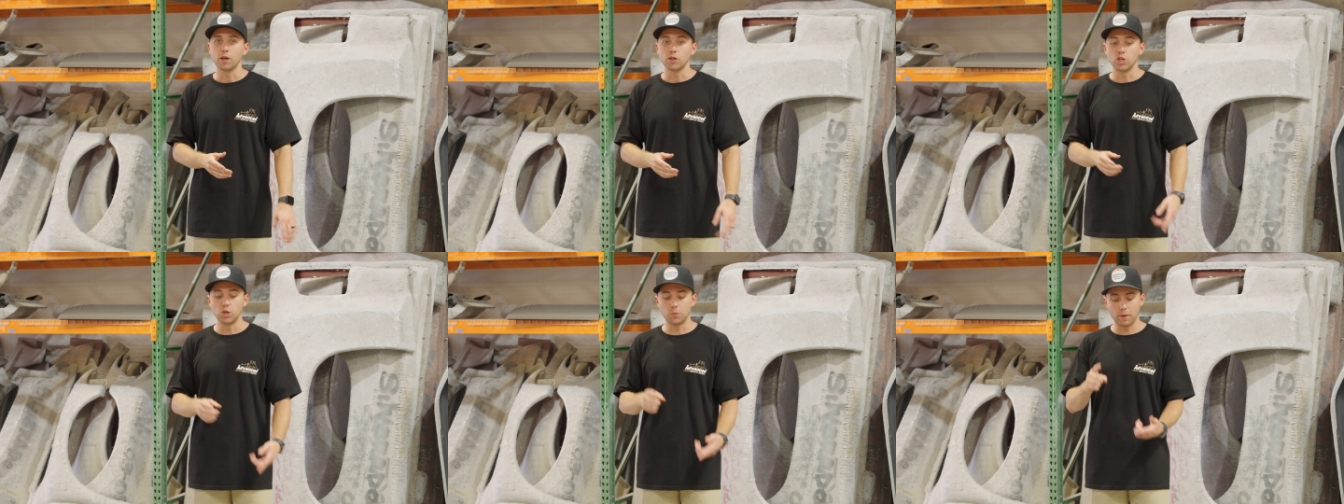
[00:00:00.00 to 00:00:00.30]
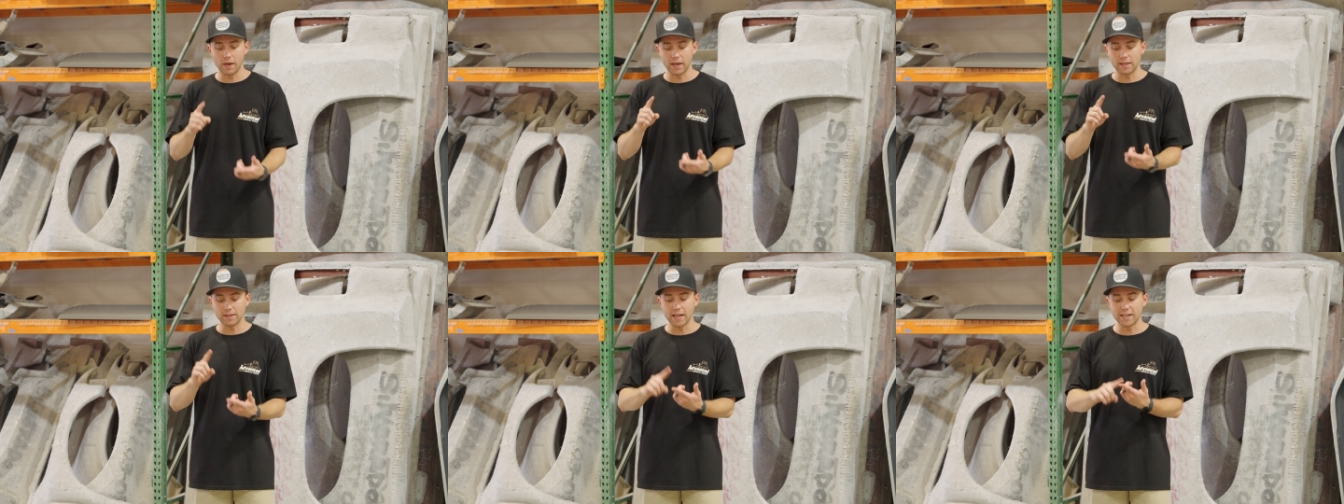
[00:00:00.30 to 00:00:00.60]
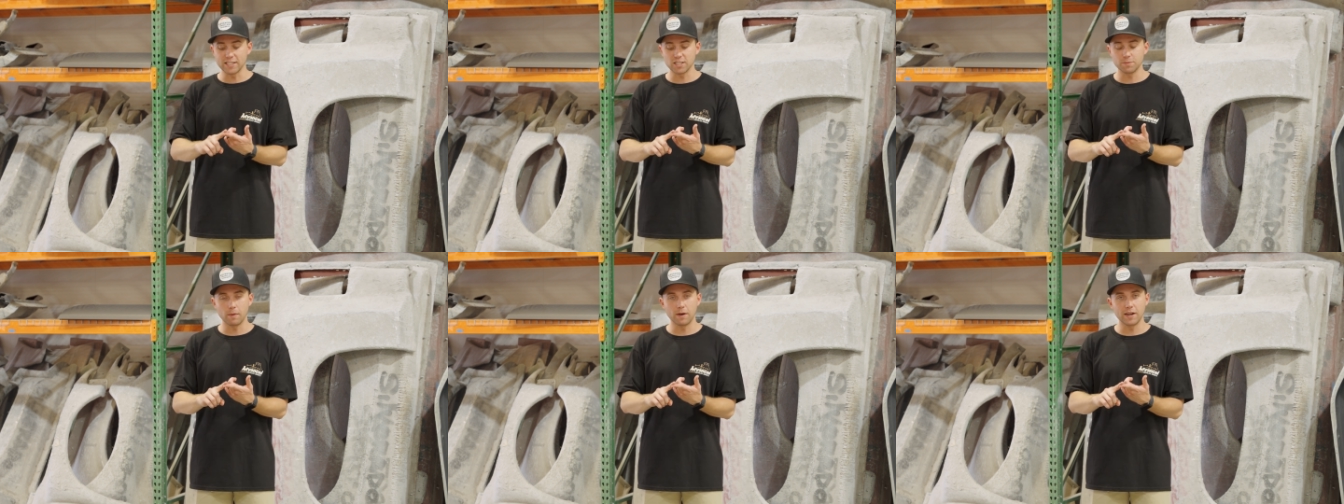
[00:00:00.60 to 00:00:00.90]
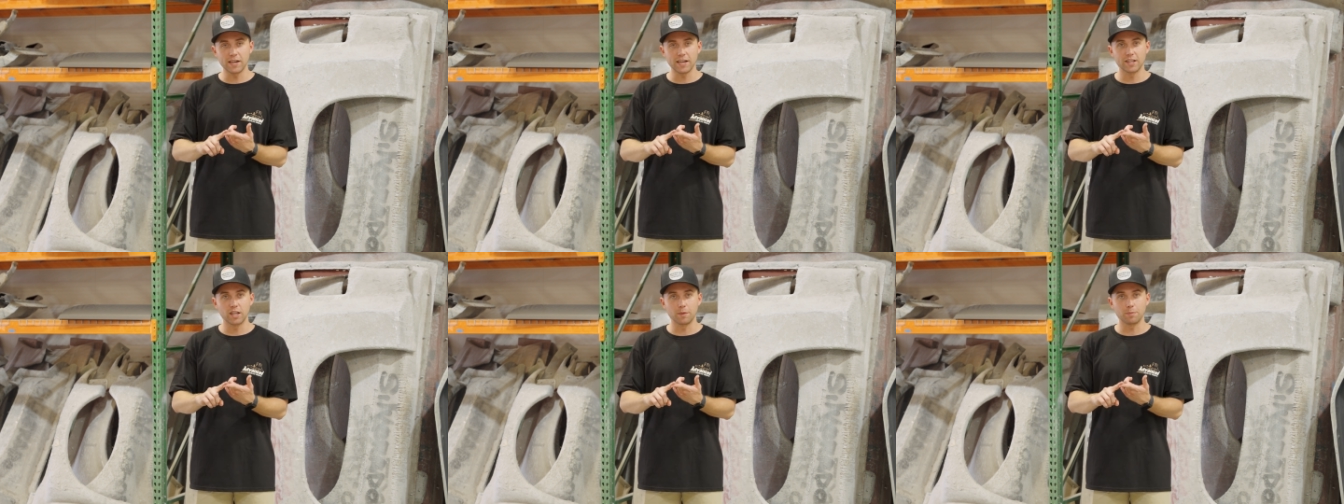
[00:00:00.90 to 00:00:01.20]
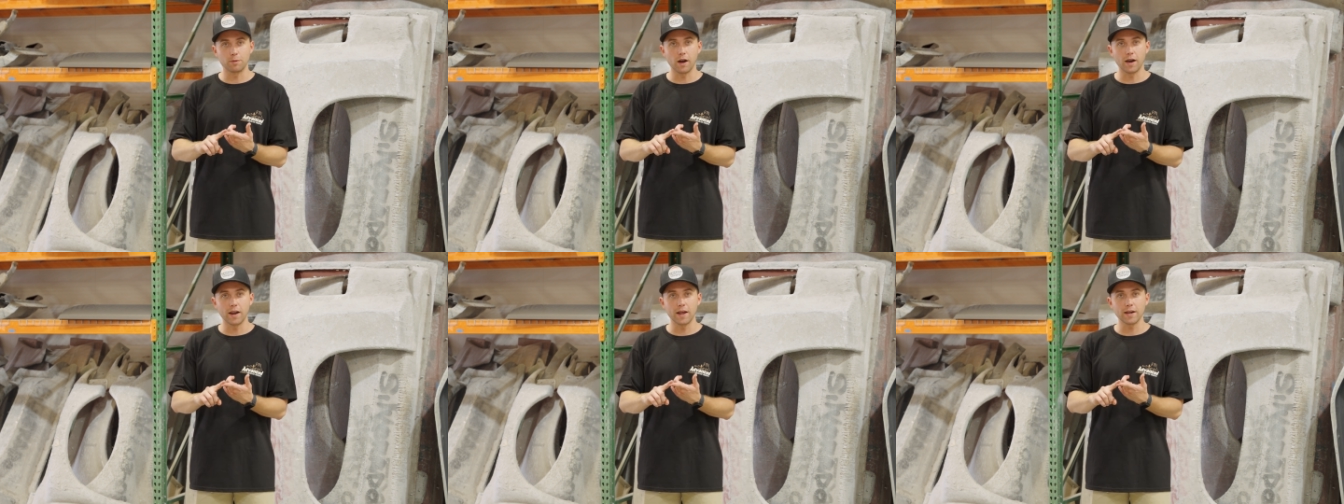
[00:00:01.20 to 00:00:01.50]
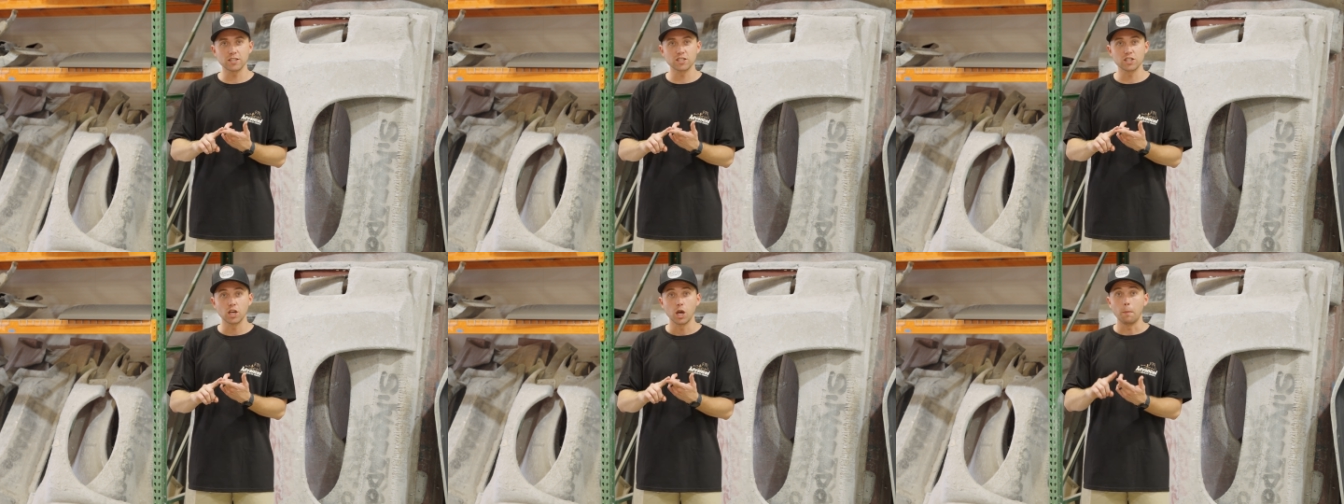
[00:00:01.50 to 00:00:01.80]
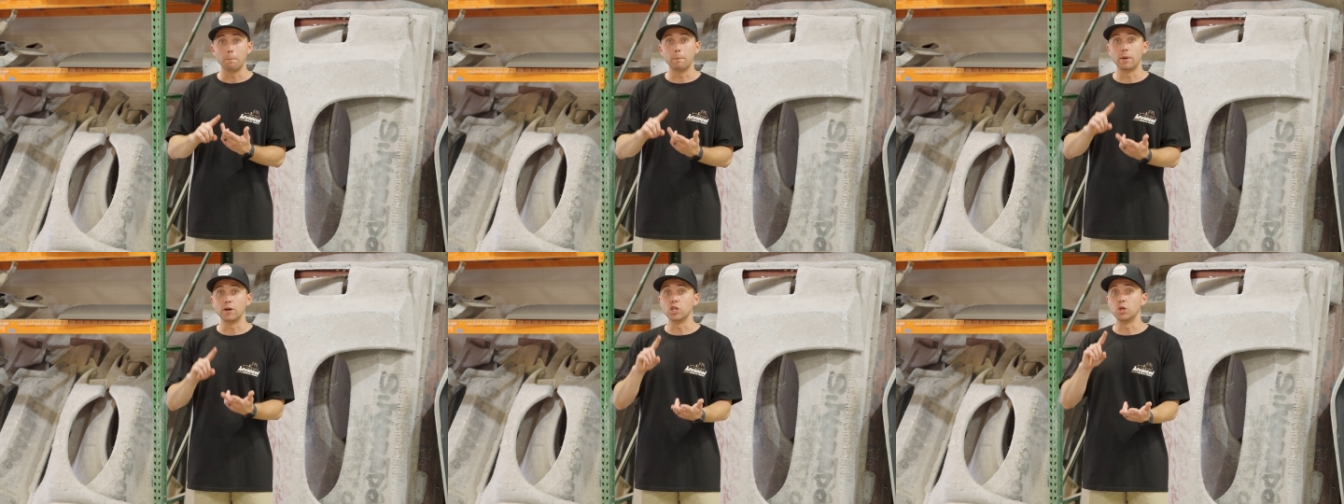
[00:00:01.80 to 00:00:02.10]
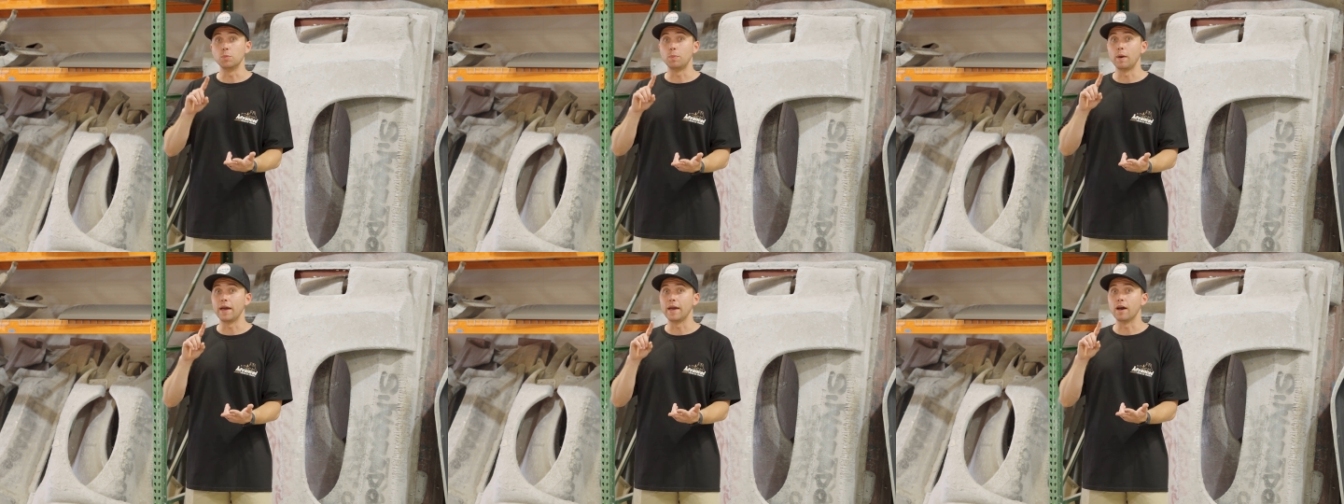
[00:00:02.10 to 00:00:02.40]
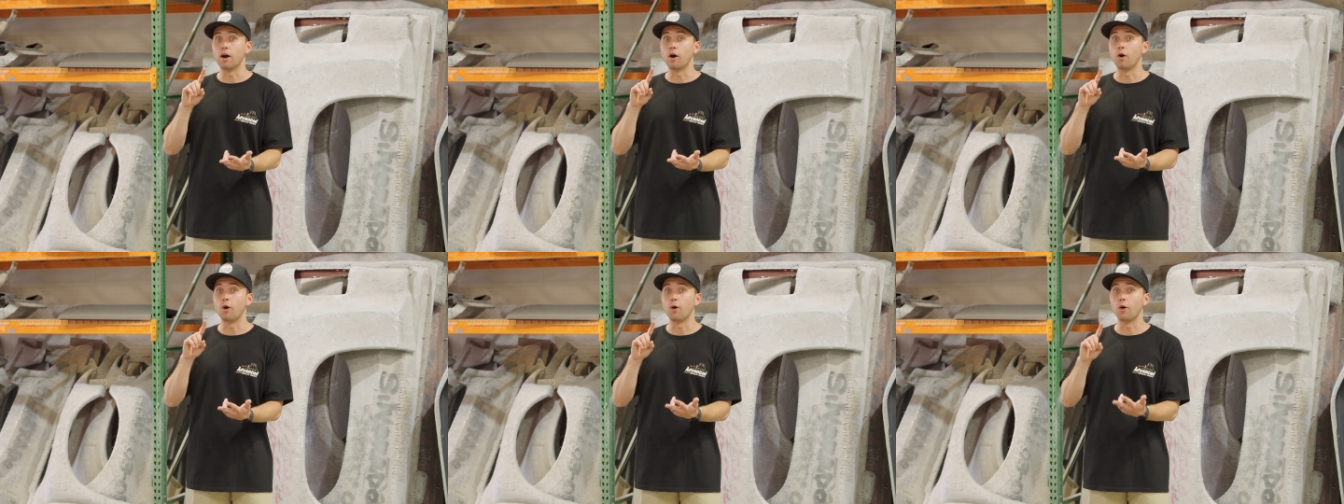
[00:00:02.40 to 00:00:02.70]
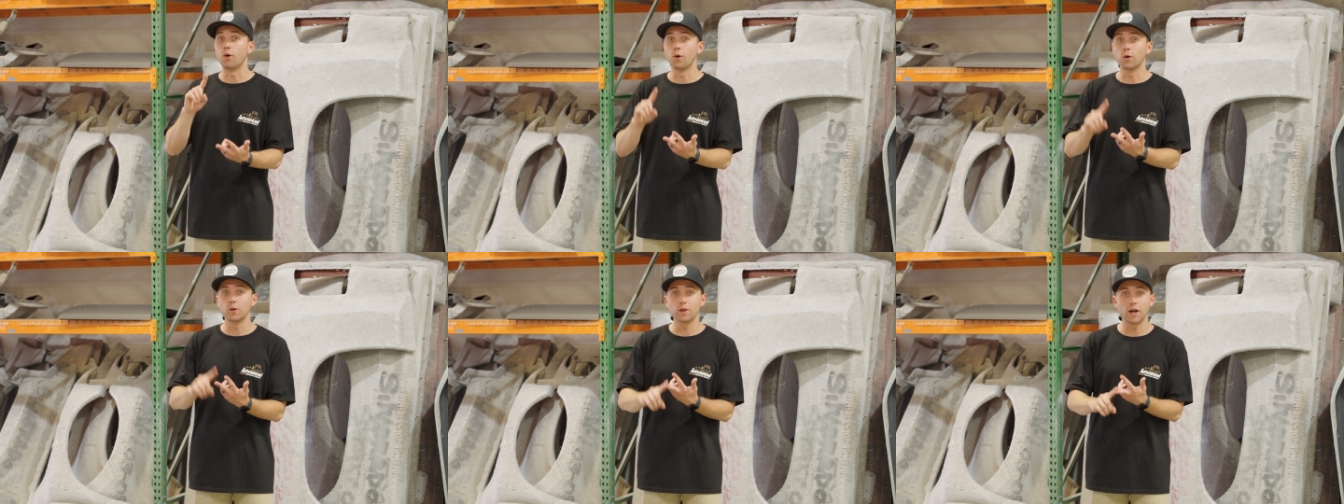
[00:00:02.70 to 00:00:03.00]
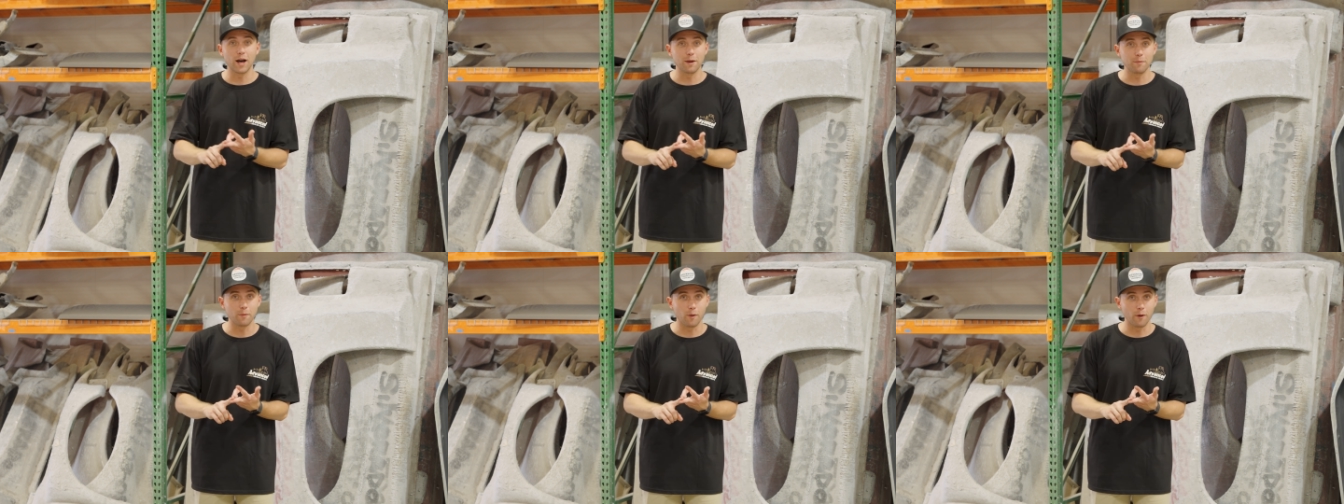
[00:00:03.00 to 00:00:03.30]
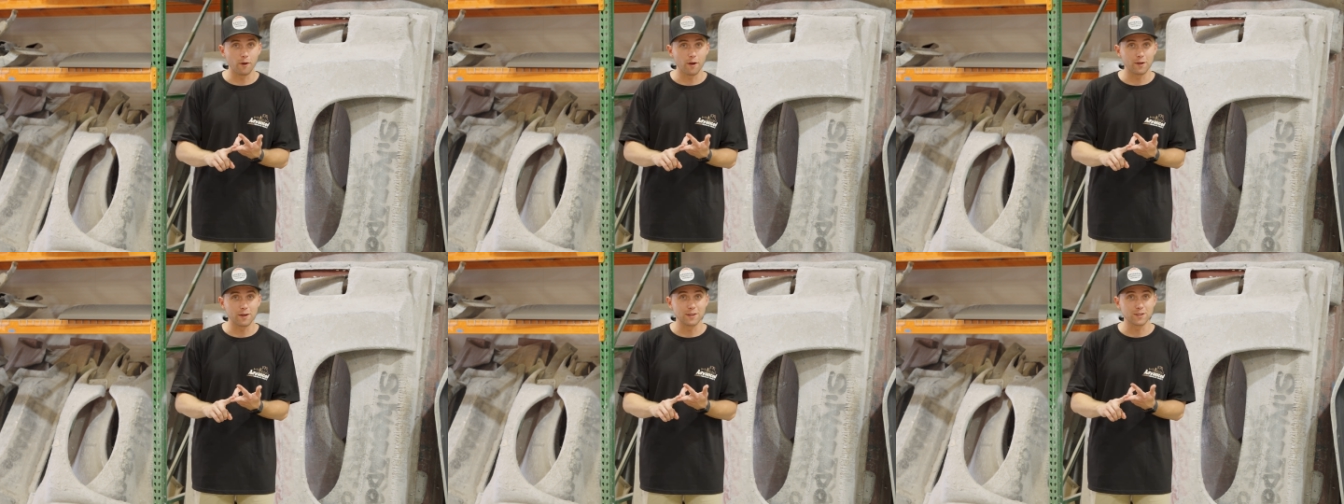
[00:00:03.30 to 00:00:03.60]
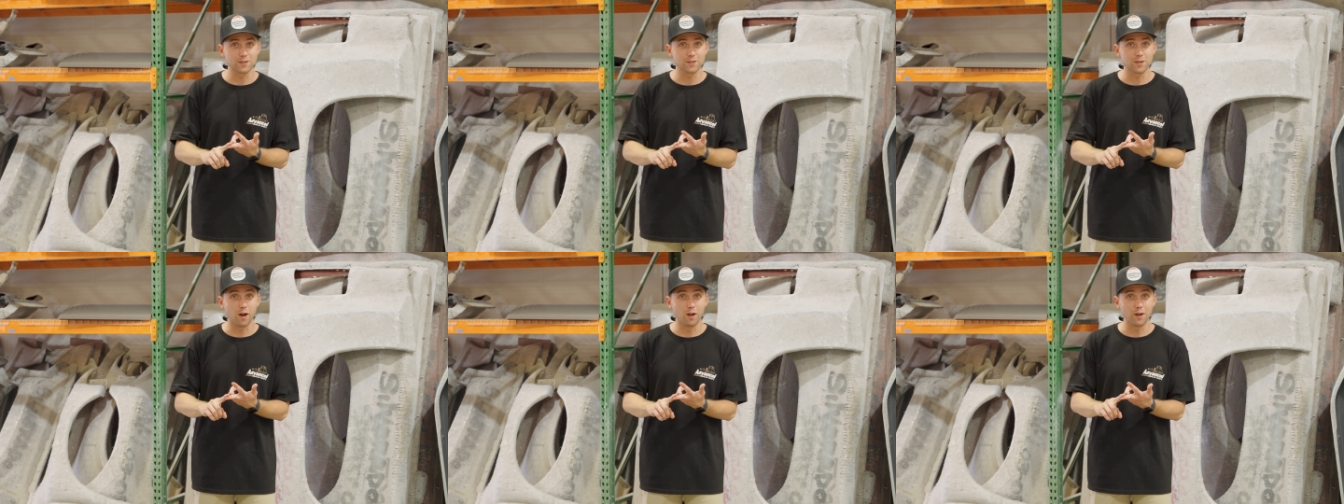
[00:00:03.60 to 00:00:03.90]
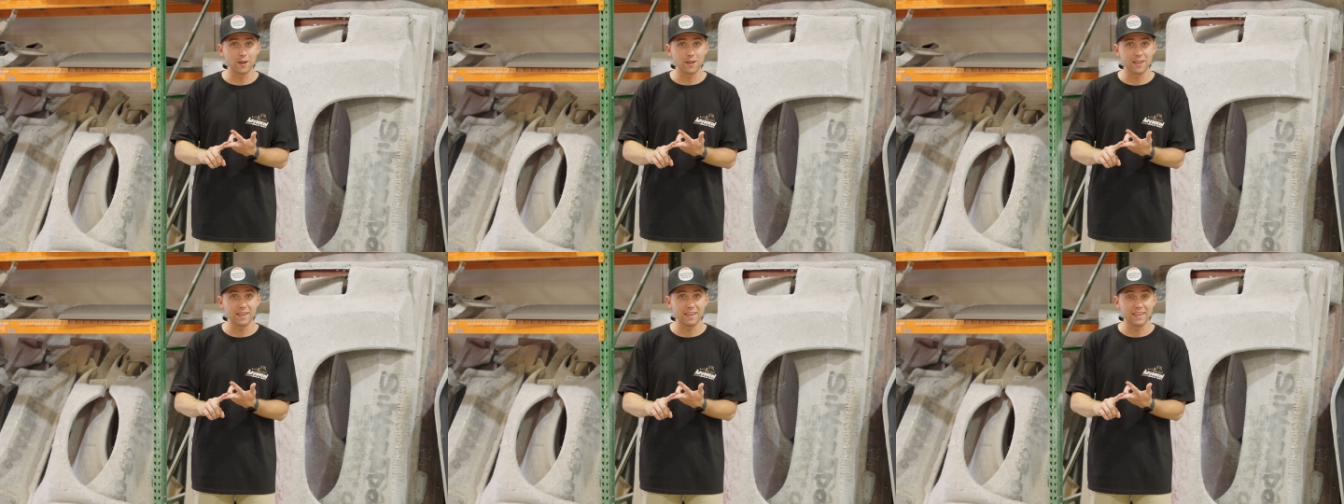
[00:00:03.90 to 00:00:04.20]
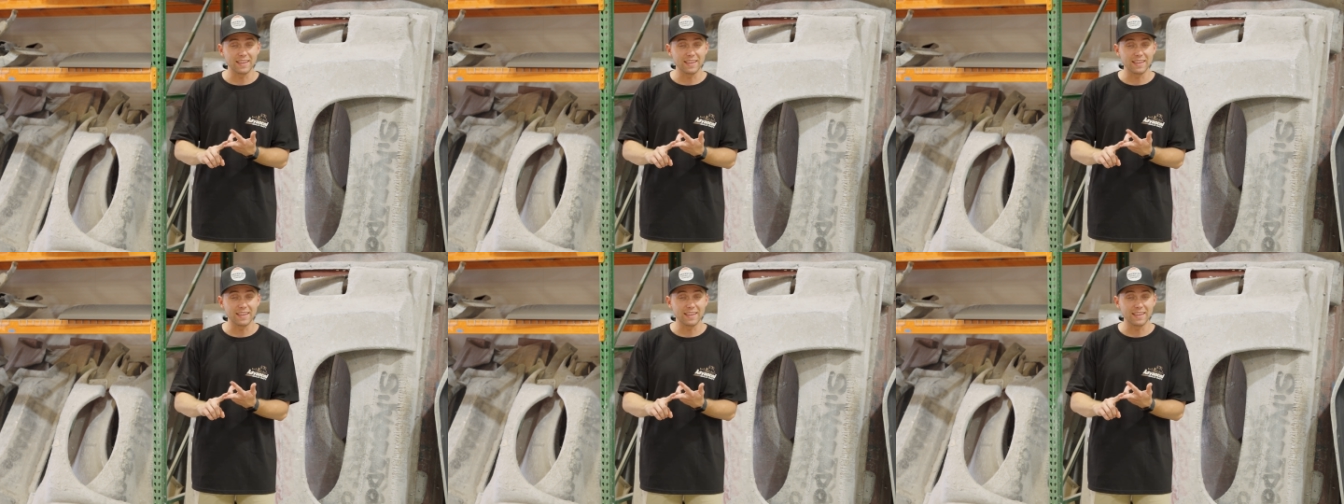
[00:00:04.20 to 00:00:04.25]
you pay less money on the products, but you pay a whole lot more on installing it